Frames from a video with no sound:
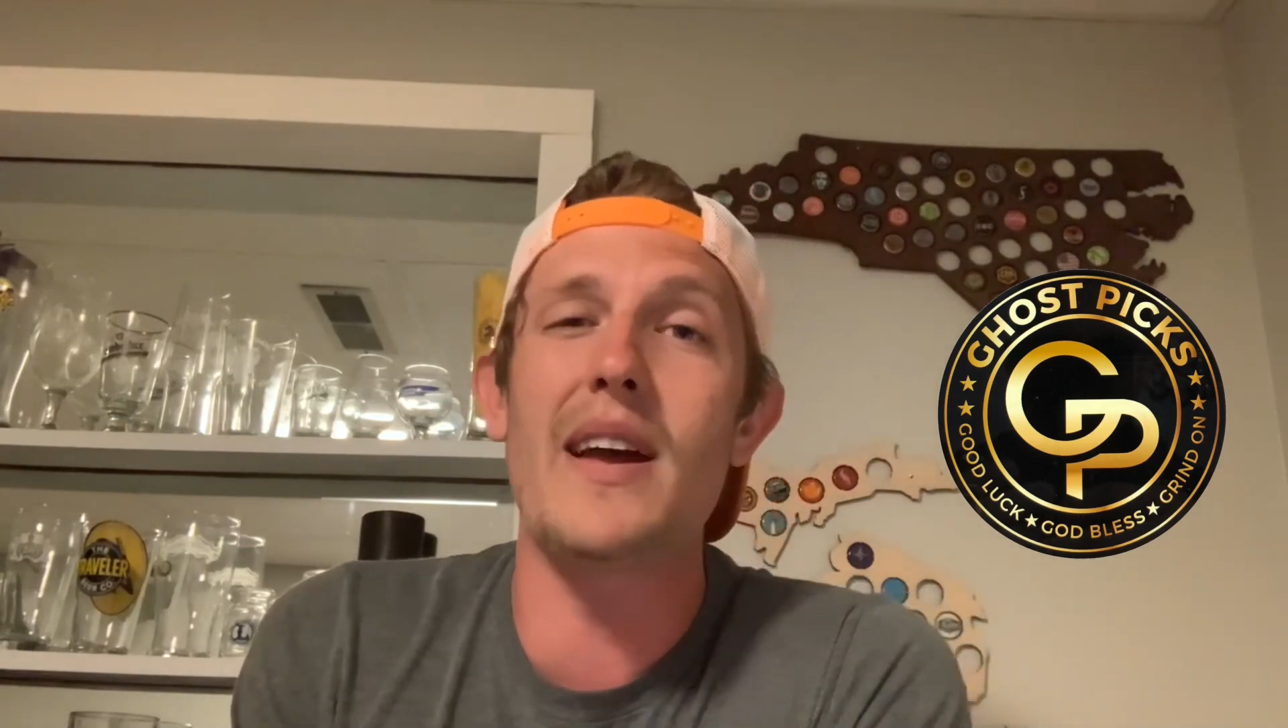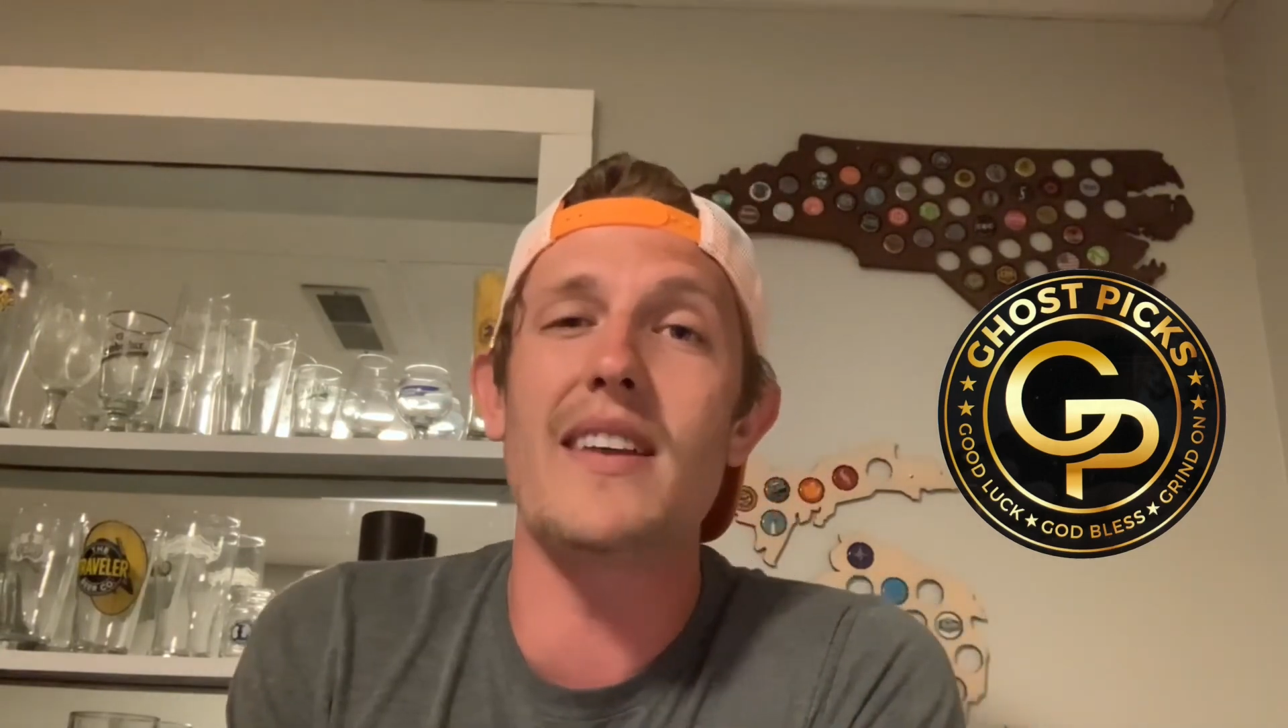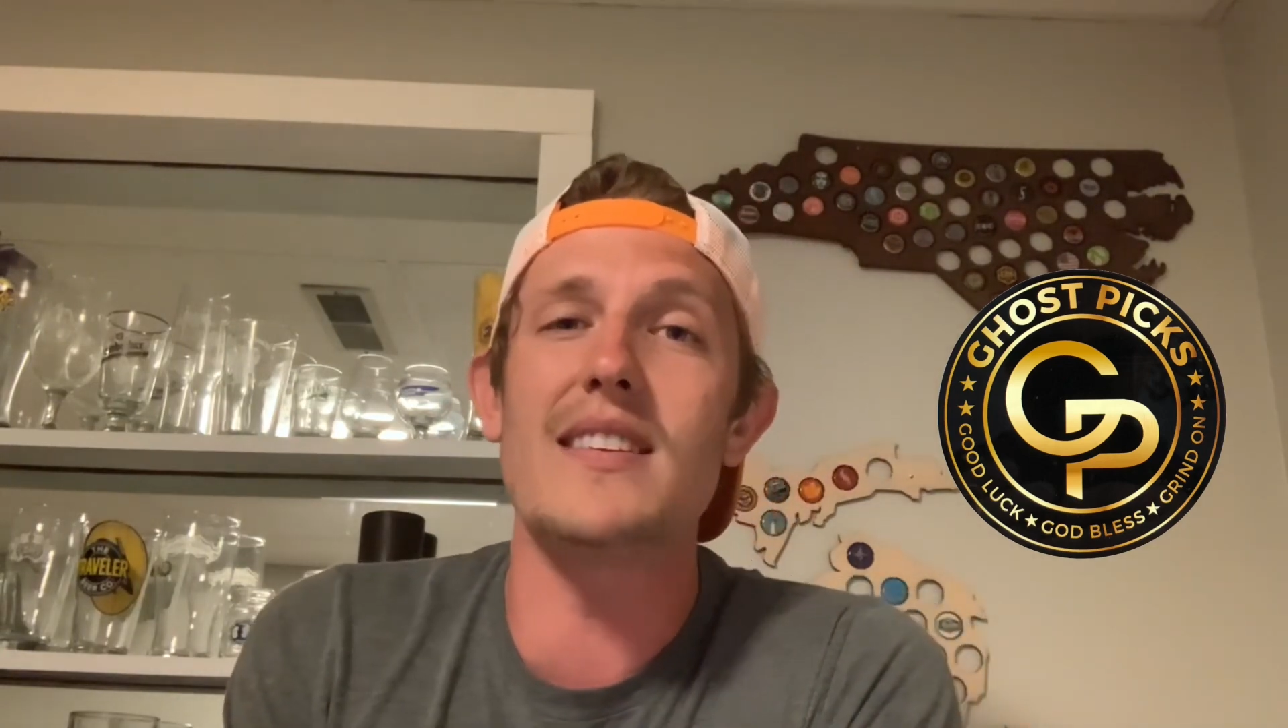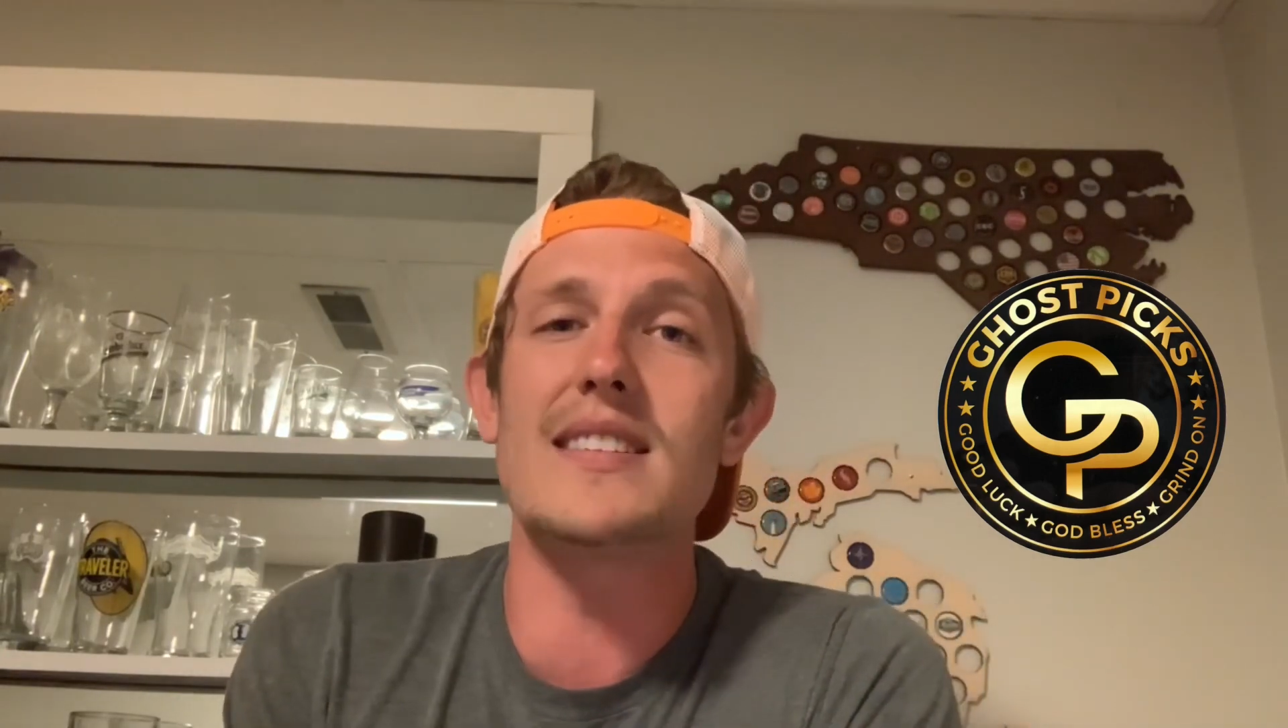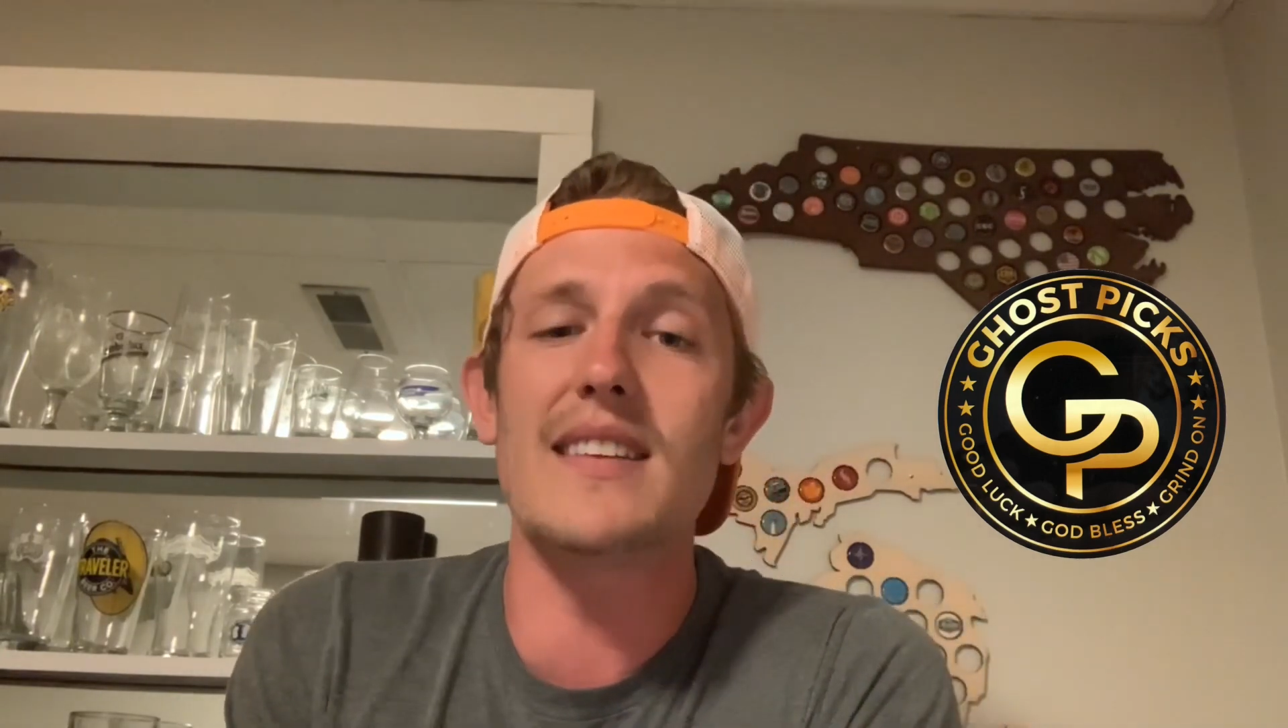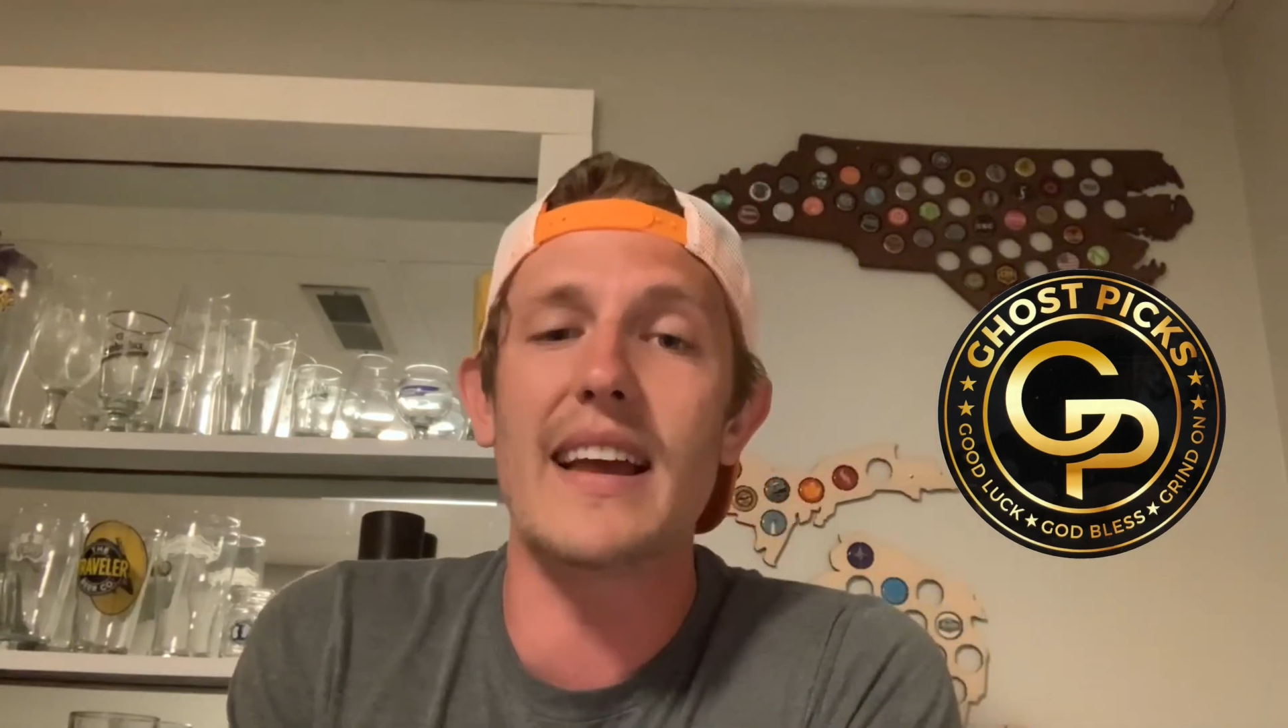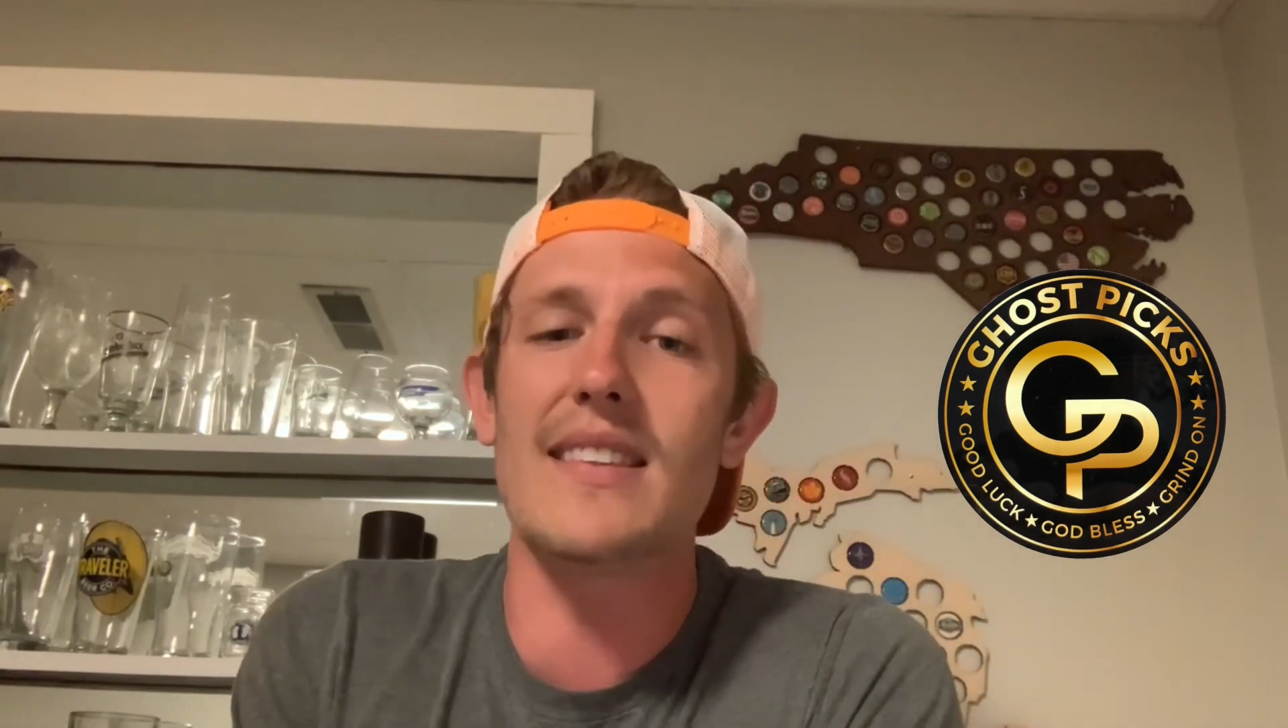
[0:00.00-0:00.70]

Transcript: at you this late.